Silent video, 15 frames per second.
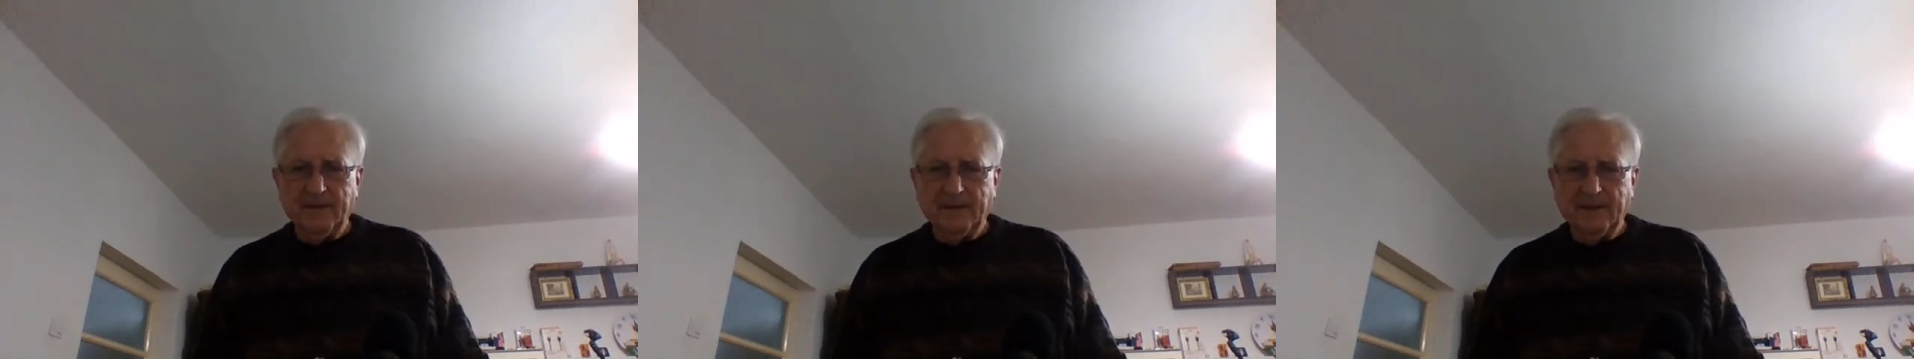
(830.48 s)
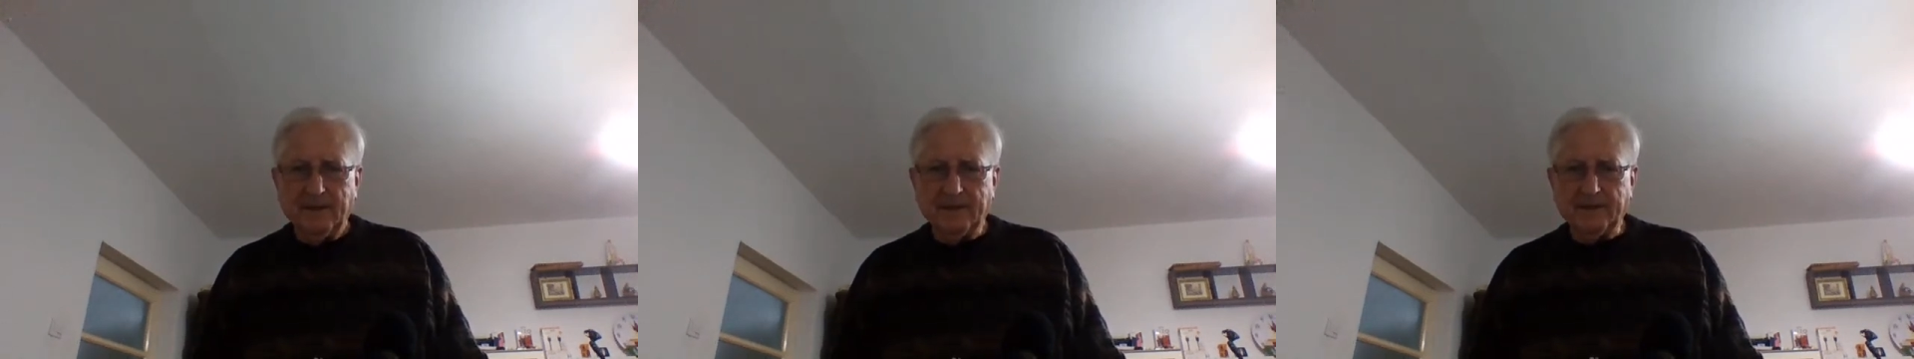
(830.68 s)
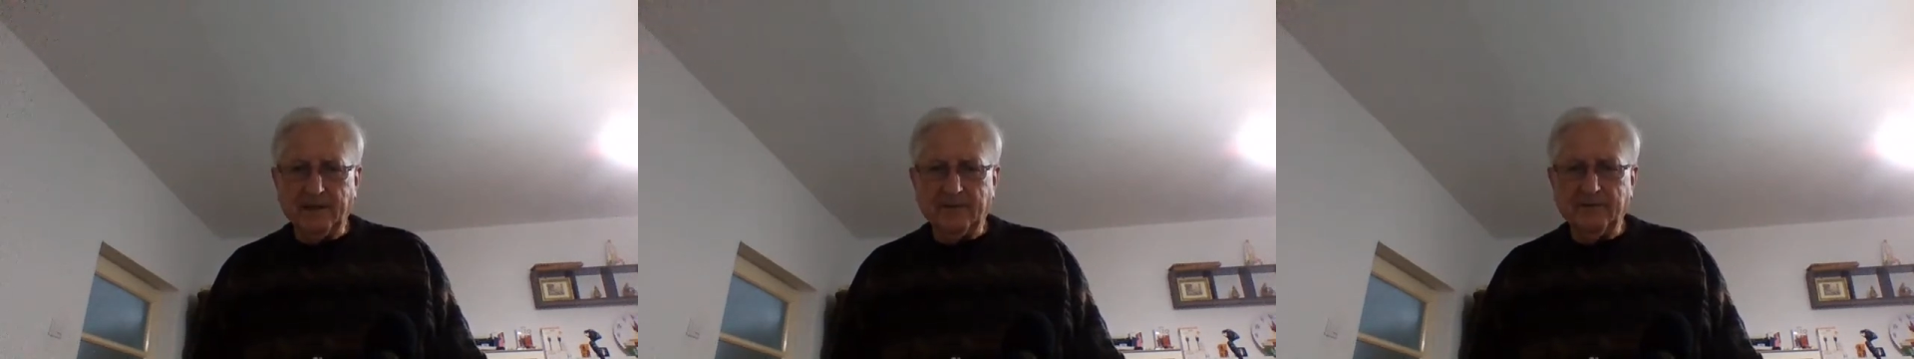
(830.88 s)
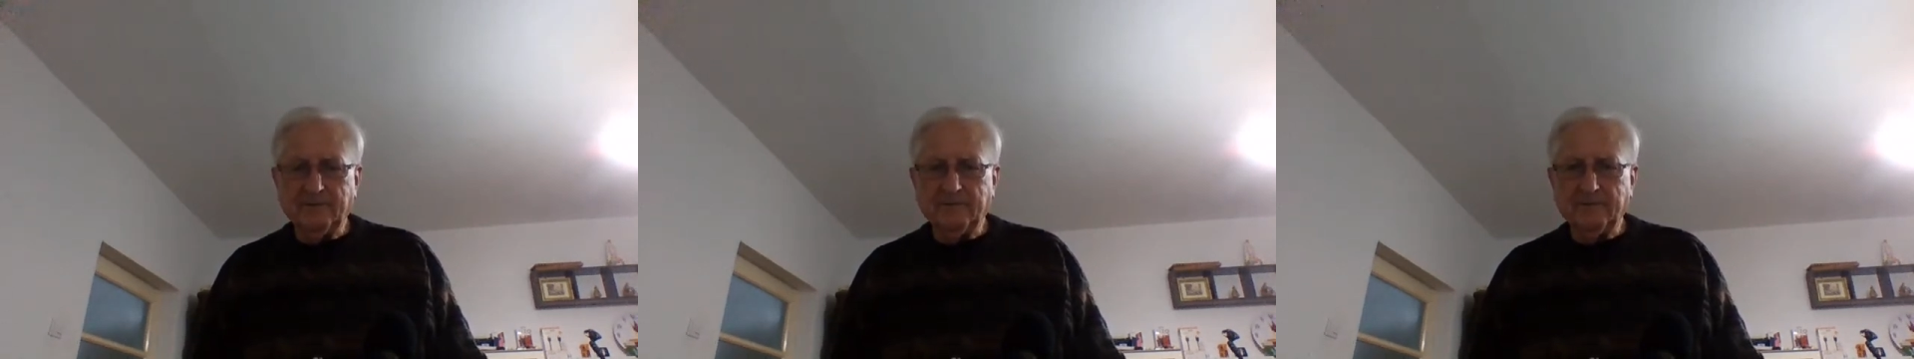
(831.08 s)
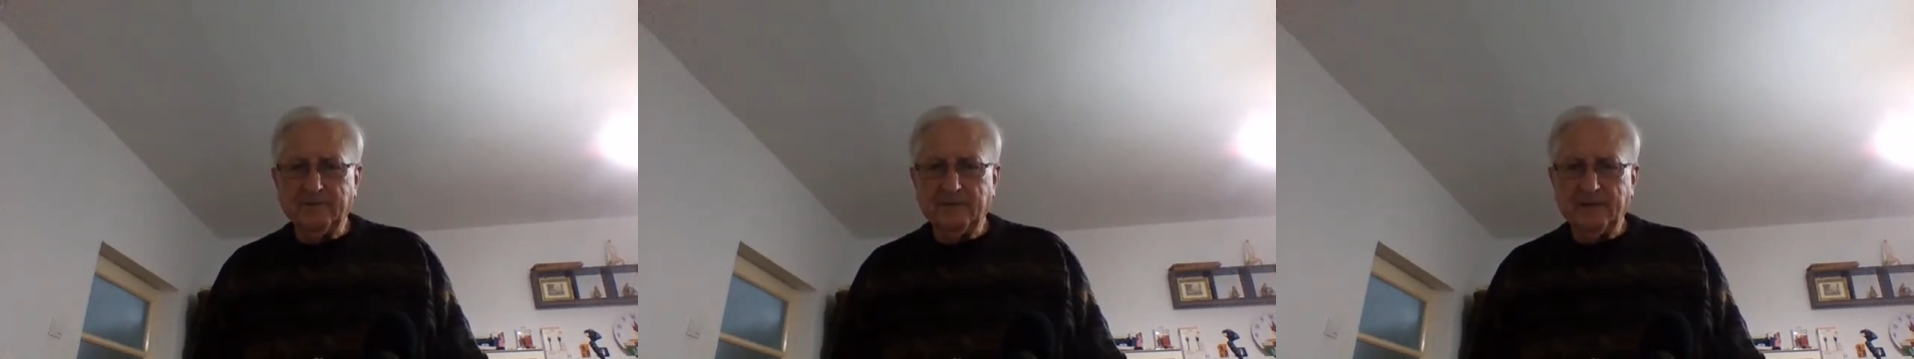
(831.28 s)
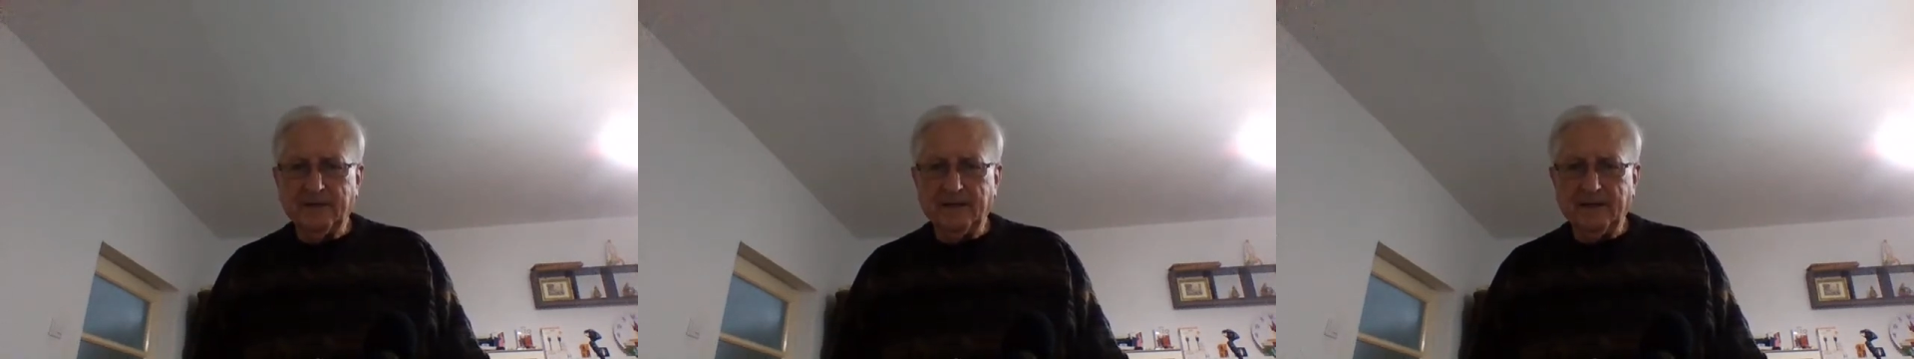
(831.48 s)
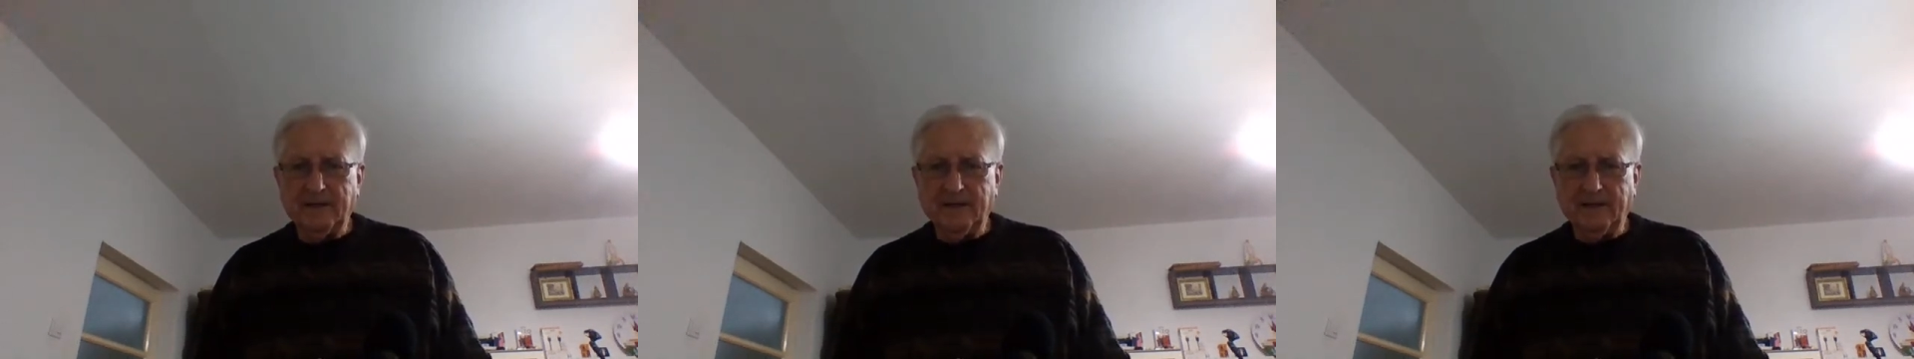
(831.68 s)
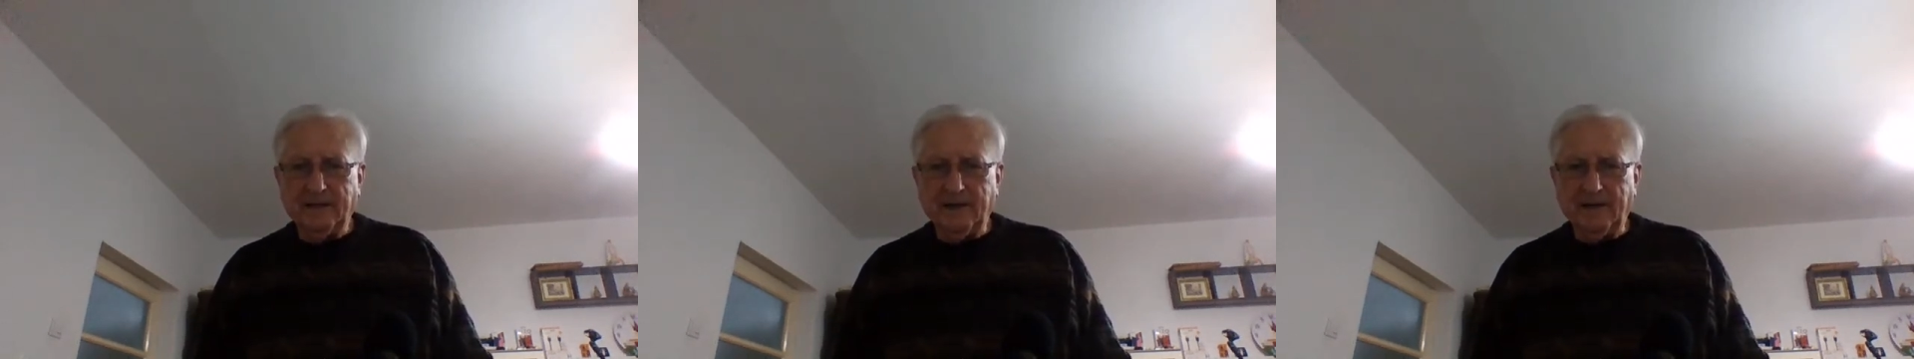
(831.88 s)
And so
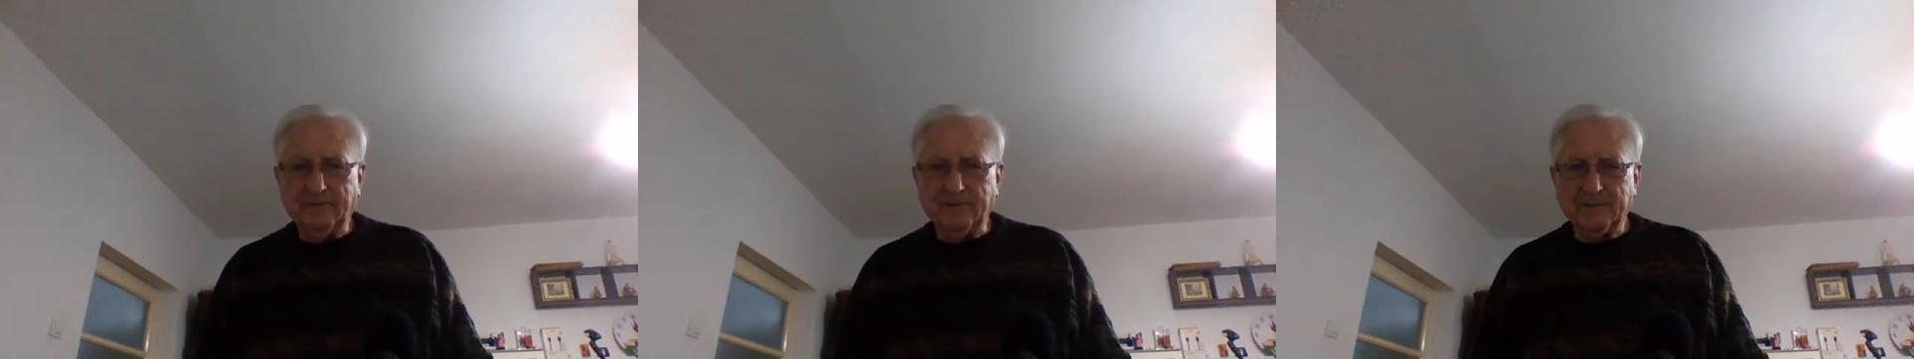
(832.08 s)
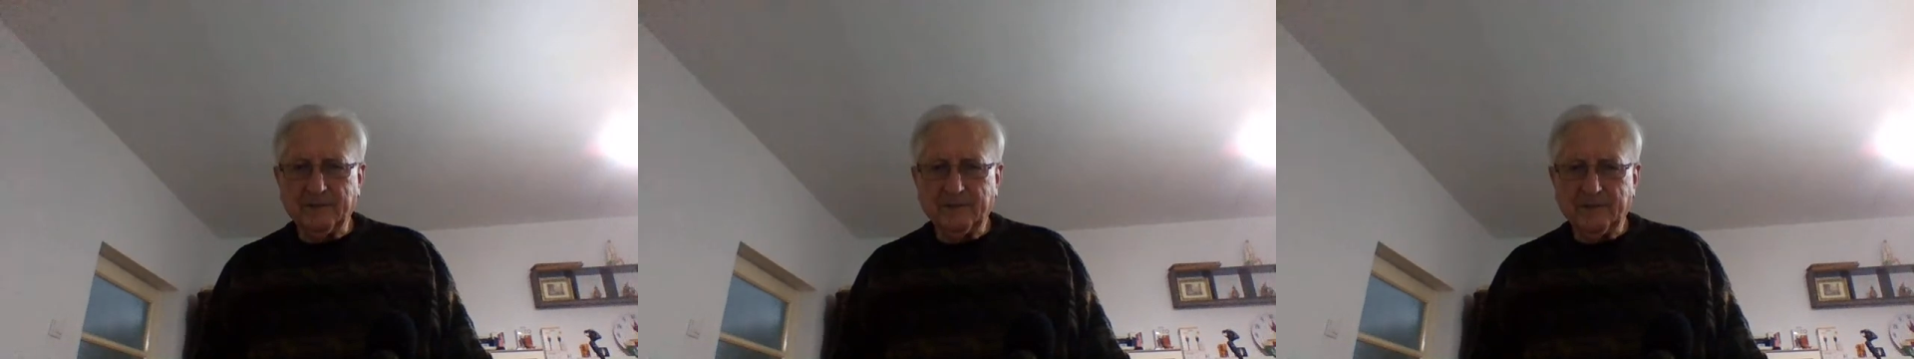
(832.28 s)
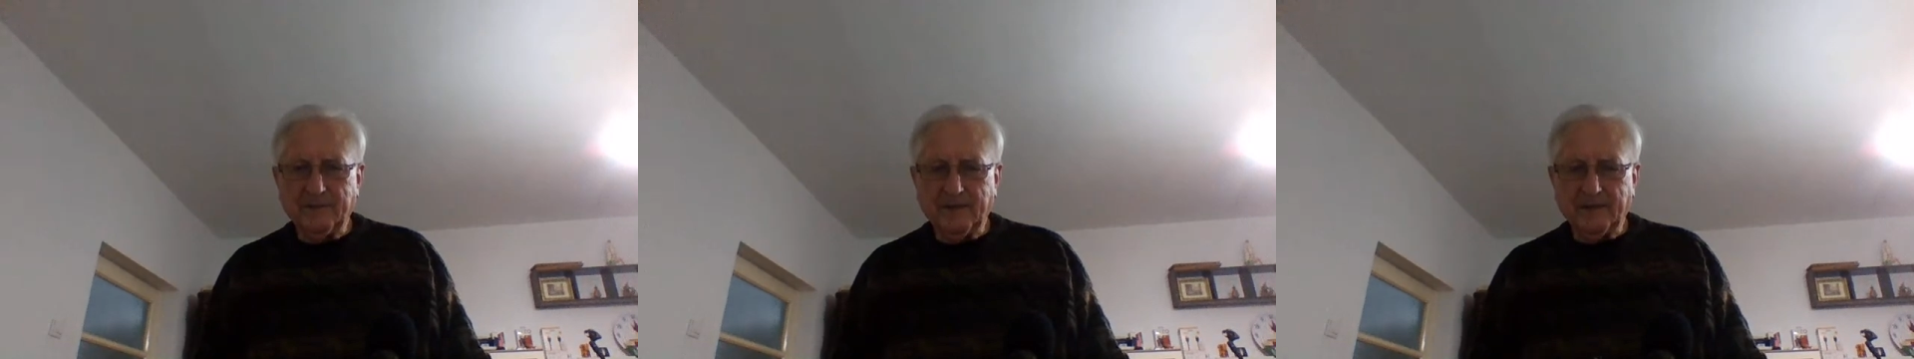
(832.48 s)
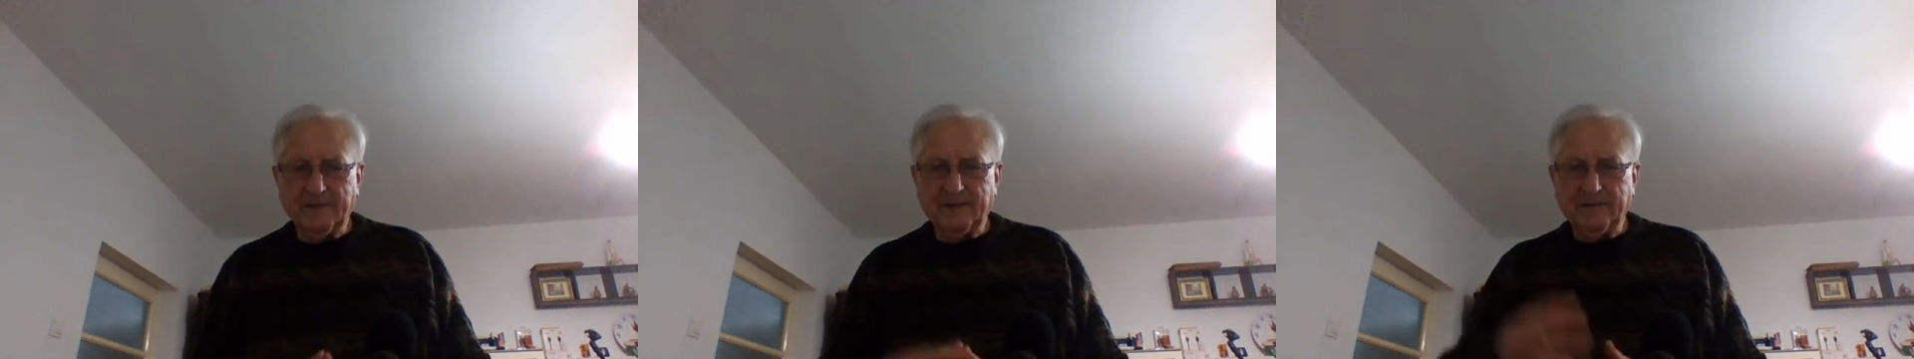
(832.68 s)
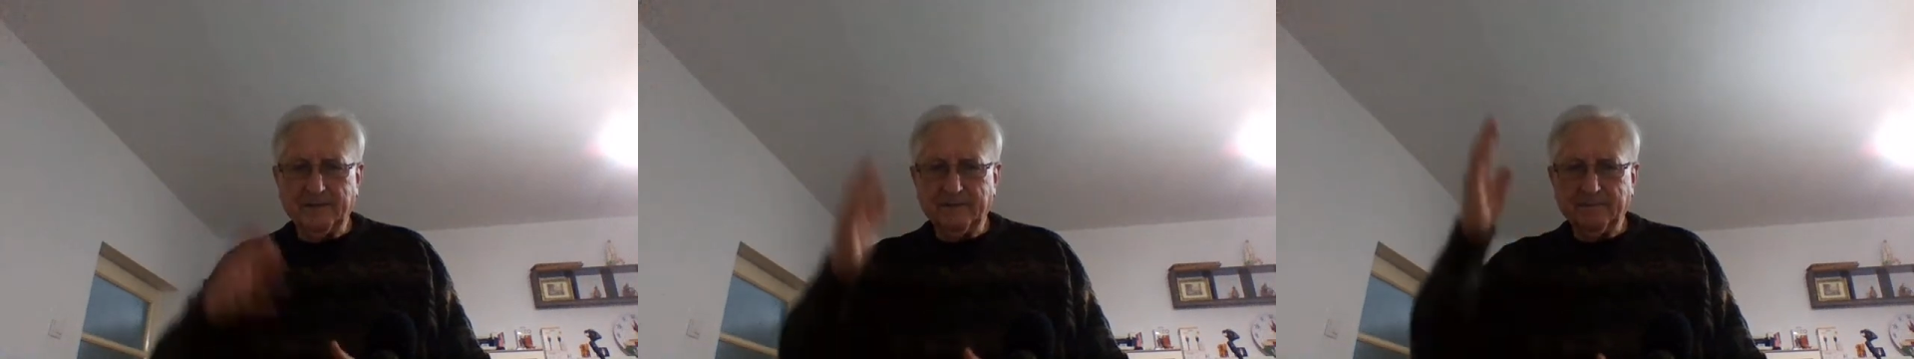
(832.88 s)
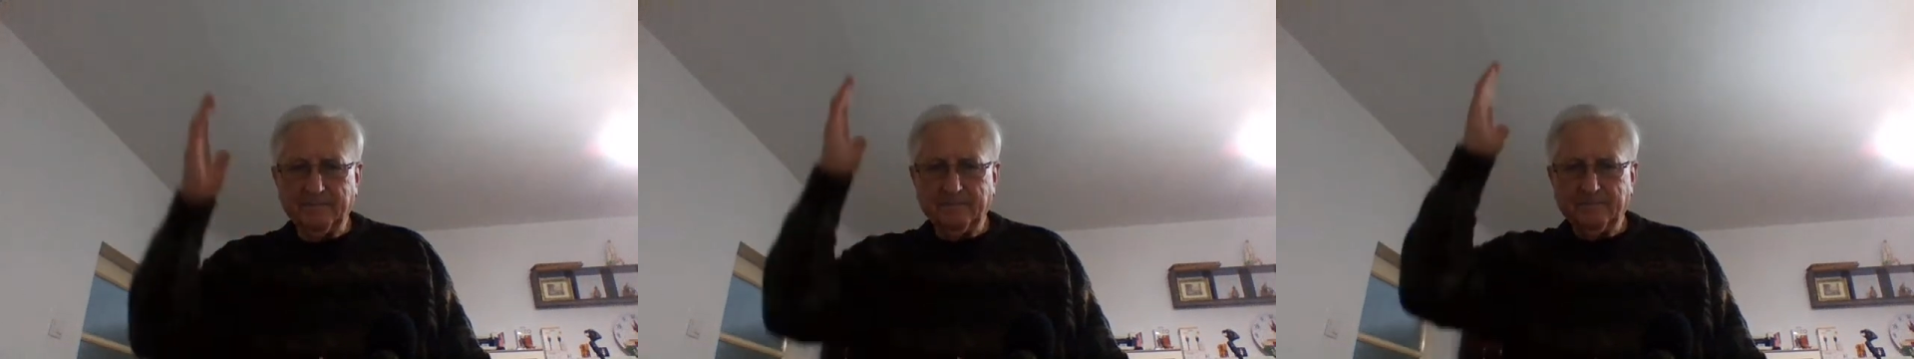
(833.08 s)
I was cutting